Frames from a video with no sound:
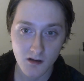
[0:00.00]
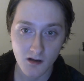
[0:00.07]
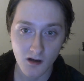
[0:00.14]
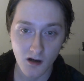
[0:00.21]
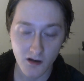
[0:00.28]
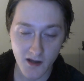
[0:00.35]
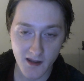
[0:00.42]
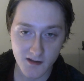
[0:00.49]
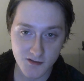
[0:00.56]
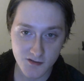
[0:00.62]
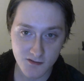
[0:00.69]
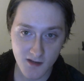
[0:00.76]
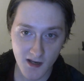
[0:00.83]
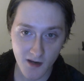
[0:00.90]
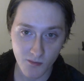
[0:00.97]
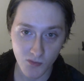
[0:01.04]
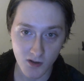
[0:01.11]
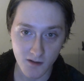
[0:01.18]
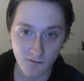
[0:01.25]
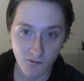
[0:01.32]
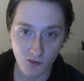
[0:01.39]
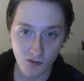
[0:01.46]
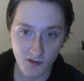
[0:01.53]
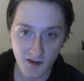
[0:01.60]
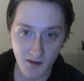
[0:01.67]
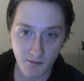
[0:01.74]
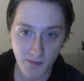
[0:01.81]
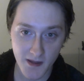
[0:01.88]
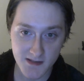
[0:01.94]
an answer that I'm looking for
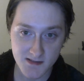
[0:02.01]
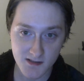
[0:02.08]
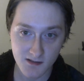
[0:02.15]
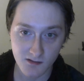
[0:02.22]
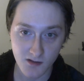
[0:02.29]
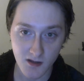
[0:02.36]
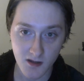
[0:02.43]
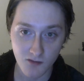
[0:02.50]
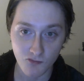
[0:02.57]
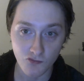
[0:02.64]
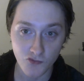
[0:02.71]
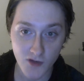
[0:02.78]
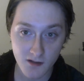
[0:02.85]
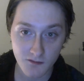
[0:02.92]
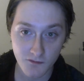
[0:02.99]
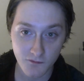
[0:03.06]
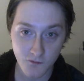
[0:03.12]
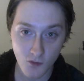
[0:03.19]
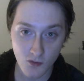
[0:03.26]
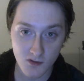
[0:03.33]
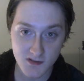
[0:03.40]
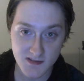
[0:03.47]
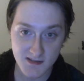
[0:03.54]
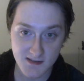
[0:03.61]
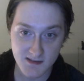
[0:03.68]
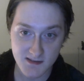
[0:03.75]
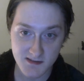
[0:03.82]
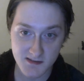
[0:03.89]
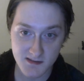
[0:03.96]
that basically
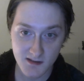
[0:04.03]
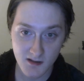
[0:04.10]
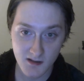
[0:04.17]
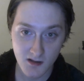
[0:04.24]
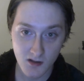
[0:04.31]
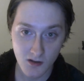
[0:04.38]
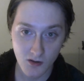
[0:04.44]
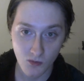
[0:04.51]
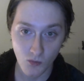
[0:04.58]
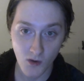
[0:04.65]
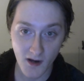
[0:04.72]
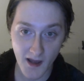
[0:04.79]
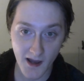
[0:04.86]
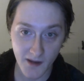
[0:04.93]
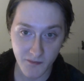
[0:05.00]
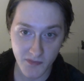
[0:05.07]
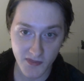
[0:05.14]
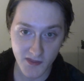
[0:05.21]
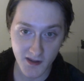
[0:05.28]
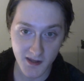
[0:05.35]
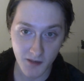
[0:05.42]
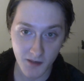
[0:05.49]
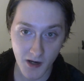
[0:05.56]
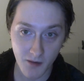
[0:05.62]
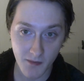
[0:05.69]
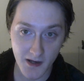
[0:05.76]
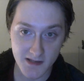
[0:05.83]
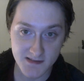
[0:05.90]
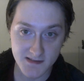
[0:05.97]
reinforces what I'm thinking about
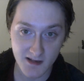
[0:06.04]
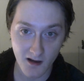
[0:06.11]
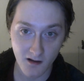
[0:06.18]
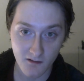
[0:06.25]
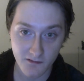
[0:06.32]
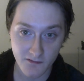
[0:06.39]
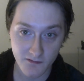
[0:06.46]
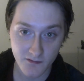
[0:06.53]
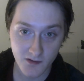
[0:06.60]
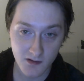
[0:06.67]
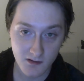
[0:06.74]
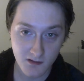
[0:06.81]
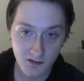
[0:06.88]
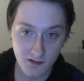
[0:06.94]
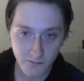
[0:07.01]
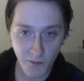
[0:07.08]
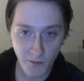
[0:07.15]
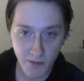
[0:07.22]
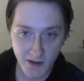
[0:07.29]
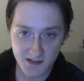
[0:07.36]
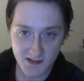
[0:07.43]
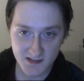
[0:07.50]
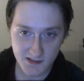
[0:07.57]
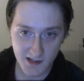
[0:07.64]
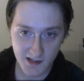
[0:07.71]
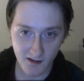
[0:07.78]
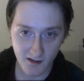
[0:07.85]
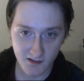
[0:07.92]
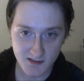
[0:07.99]
myself. The biggest
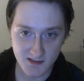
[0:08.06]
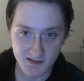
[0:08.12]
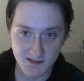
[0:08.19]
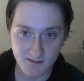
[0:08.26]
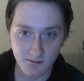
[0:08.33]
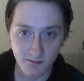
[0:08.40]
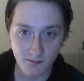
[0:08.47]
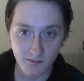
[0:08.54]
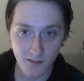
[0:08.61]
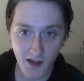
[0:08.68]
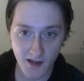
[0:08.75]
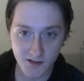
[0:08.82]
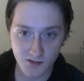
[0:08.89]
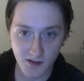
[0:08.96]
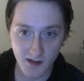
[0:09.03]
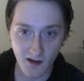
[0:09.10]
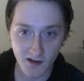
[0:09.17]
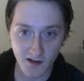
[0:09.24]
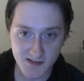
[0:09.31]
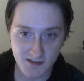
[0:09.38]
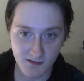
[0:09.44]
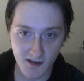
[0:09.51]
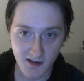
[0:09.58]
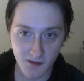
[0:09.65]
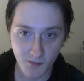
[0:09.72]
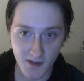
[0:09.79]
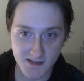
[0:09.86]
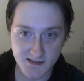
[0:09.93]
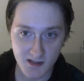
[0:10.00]
challenge is actually isolating
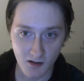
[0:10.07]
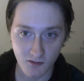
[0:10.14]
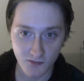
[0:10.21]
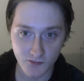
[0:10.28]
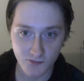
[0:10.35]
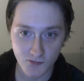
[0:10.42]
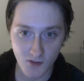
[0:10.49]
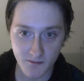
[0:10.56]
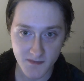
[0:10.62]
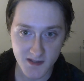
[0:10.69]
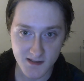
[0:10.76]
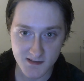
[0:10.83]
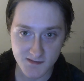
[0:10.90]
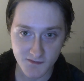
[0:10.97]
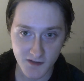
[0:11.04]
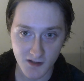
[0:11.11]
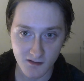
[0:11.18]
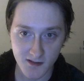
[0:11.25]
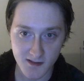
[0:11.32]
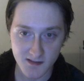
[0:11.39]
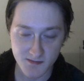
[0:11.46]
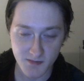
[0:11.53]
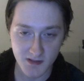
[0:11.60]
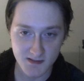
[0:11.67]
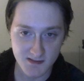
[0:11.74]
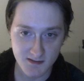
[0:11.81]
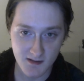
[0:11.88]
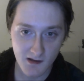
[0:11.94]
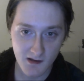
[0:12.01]
myself from these feelings,
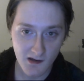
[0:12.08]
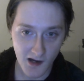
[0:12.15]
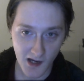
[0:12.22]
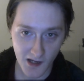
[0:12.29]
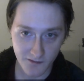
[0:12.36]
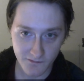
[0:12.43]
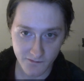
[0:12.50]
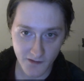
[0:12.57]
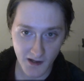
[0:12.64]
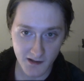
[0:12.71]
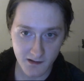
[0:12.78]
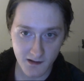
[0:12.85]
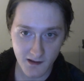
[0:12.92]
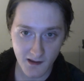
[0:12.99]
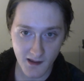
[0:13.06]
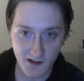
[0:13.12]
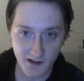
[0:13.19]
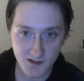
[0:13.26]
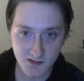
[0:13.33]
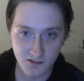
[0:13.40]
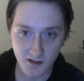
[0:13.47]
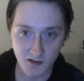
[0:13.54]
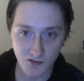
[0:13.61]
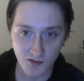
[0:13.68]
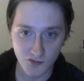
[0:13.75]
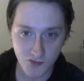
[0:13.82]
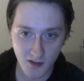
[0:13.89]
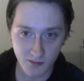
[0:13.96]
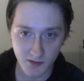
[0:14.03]
because I find it actually
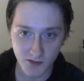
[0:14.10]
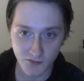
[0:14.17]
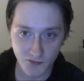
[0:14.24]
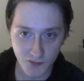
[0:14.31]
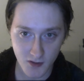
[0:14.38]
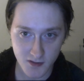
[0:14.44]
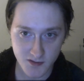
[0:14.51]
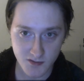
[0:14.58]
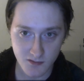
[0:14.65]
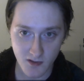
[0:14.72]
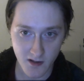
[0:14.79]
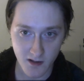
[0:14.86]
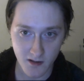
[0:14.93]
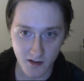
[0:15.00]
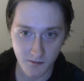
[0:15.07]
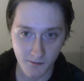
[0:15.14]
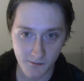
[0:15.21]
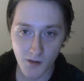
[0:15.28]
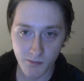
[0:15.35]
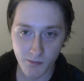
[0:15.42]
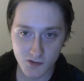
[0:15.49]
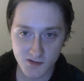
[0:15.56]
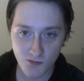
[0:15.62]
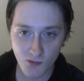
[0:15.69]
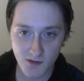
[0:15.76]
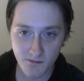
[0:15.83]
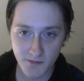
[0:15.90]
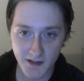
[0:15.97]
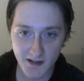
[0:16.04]
incredibly frustrating. A person
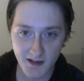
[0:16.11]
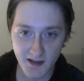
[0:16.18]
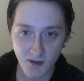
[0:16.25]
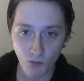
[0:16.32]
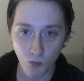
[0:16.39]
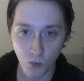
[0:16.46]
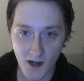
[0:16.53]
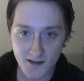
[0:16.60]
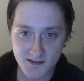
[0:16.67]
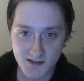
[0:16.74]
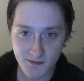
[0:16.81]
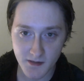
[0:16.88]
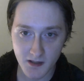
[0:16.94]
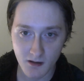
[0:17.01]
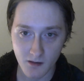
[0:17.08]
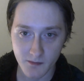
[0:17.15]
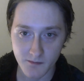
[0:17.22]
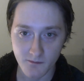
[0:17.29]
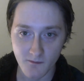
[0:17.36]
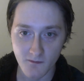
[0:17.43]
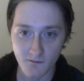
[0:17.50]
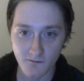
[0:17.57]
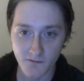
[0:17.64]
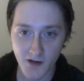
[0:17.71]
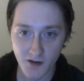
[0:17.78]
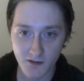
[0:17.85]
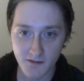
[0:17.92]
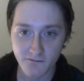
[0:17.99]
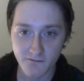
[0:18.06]
with BDD wants to become
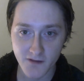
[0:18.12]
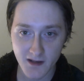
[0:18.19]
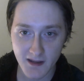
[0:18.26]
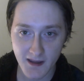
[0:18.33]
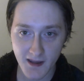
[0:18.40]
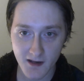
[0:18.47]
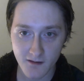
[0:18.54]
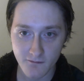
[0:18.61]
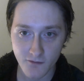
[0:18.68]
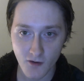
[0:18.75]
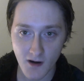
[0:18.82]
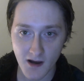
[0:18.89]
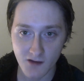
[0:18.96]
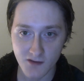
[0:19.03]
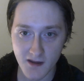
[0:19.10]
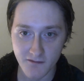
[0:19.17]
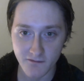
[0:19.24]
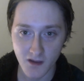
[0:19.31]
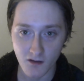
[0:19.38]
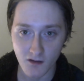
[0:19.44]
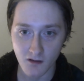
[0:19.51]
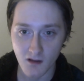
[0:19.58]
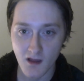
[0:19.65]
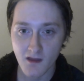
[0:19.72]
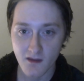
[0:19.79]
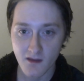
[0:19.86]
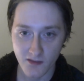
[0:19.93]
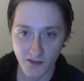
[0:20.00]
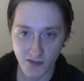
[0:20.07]
very vindicated for how they feel.
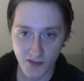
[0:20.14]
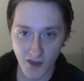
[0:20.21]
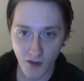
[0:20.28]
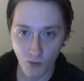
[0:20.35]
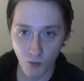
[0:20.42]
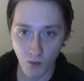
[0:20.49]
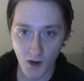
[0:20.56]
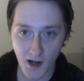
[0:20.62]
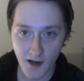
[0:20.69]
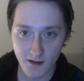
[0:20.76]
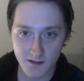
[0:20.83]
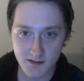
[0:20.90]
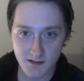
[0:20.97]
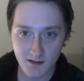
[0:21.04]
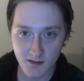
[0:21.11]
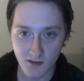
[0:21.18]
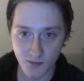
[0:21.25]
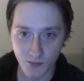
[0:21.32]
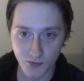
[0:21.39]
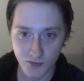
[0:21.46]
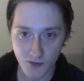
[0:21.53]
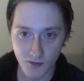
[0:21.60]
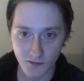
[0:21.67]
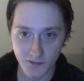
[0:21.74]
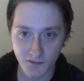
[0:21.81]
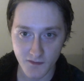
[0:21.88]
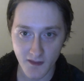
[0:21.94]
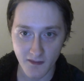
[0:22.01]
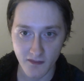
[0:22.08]
They want the proof
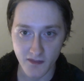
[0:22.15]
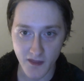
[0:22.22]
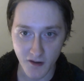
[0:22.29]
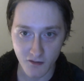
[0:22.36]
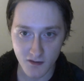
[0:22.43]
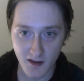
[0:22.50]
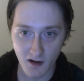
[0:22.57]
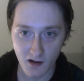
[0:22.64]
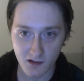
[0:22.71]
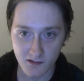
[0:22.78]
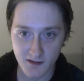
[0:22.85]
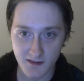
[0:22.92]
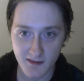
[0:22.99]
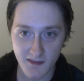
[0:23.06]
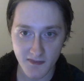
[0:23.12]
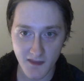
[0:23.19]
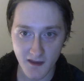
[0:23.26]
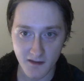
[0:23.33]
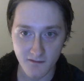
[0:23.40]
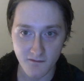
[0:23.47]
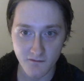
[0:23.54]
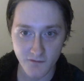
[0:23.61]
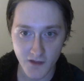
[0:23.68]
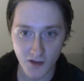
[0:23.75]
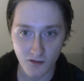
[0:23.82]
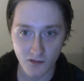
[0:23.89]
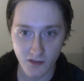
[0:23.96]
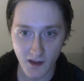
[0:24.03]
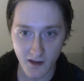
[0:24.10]
that they're the ugly that they
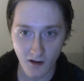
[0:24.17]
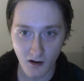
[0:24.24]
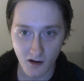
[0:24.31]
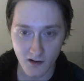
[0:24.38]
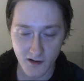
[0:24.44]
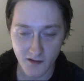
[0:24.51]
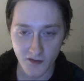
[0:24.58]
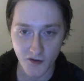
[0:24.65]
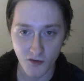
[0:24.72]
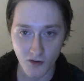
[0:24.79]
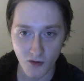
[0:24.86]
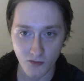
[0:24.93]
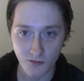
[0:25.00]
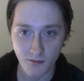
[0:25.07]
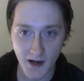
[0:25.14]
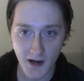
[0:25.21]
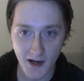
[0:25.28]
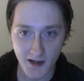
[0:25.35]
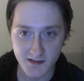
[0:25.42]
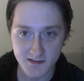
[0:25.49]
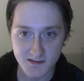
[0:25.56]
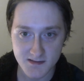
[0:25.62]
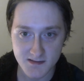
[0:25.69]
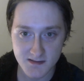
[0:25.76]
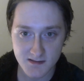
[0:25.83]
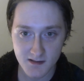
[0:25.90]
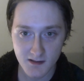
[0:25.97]
feel they are in their own minds.